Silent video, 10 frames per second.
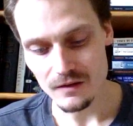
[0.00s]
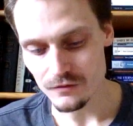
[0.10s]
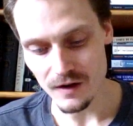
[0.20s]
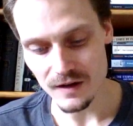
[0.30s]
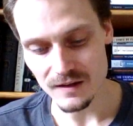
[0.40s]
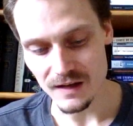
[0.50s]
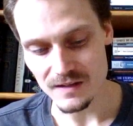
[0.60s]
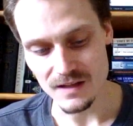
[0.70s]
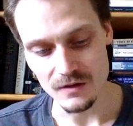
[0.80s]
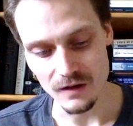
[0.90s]
Friend
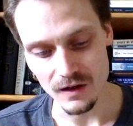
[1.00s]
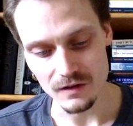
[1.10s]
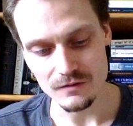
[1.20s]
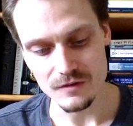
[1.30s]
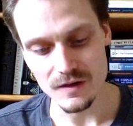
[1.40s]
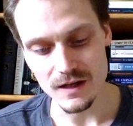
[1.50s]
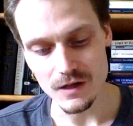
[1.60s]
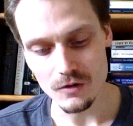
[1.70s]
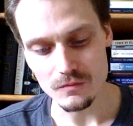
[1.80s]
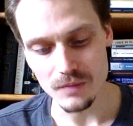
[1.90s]
hast thou none, for thine
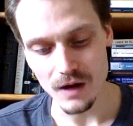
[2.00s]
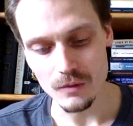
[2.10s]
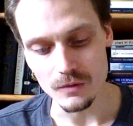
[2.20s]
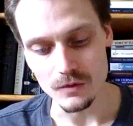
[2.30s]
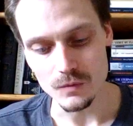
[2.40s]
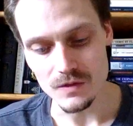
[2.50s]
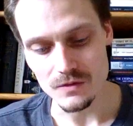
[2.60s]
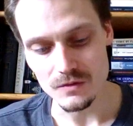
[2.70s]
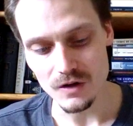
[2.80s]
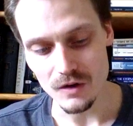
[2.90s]
own bowels, which
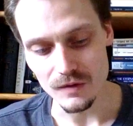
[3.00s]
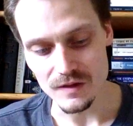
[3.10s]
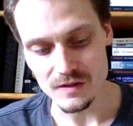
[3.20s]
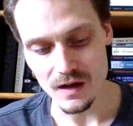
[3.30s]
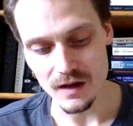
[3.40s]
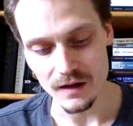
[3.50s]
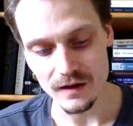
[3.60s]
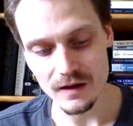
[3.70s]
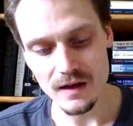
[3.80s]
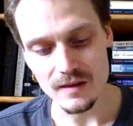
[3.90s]
do call thee
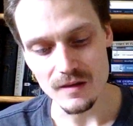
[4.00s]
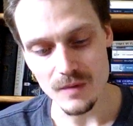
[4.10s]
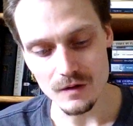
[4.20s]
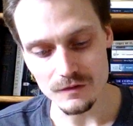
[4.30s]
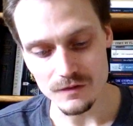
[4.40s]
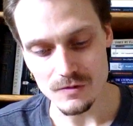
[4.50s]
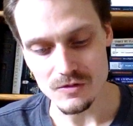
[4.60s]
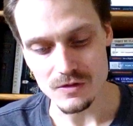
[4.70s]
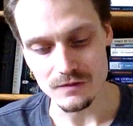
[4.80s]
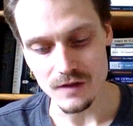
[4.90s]
sire, the mere
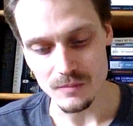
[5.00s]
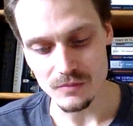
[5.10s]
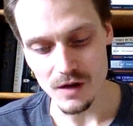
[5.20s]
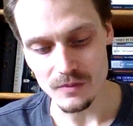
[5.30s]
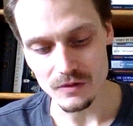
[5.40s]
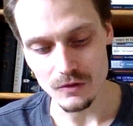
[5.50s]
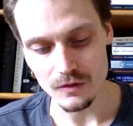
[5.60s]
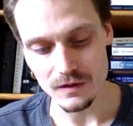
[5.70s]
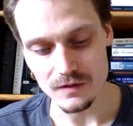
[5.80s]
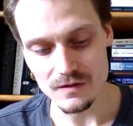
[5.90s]
effusion of thy proper
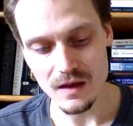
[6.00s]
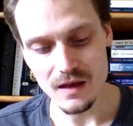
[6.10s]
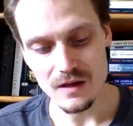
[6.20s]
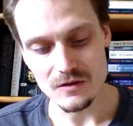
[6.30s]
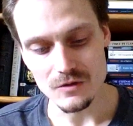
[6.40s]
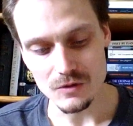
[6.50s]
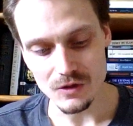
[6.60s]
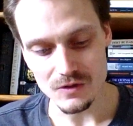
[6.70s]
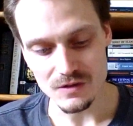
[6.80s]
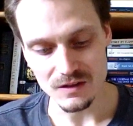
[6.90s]
loins, do
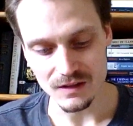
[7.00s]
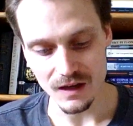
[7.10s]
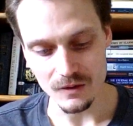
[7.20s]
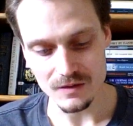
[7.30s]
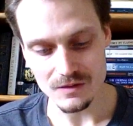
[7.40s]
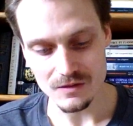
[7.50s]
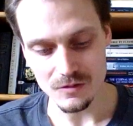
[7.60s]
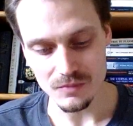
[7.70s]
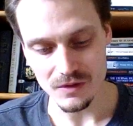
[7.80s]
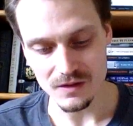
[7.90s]
curse the gout,
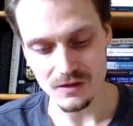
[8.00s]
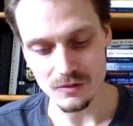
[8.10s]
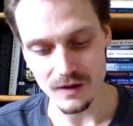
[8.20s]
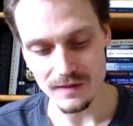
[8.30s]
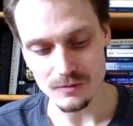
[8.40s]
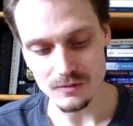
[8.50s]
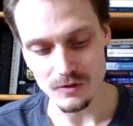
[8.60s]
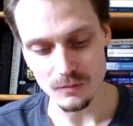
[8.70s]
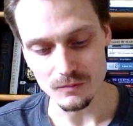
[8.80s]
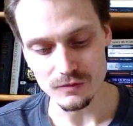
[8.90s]
serpigo, and the
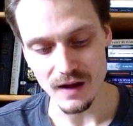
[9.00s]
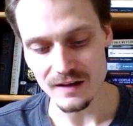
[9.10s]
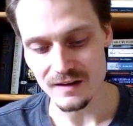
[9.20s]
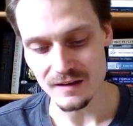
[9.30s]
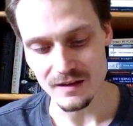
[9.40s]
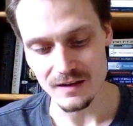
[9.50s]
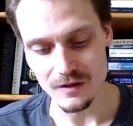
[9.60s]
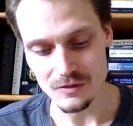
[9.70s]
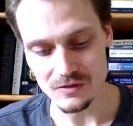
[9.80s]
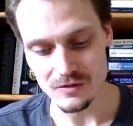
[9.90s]
rheum for ending thee
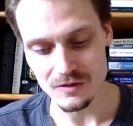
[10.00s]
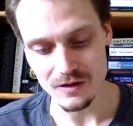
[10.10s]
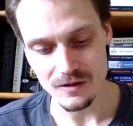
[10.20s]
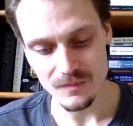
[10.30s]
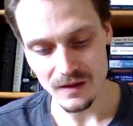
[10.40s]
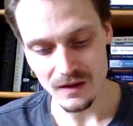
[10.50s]
no sooner.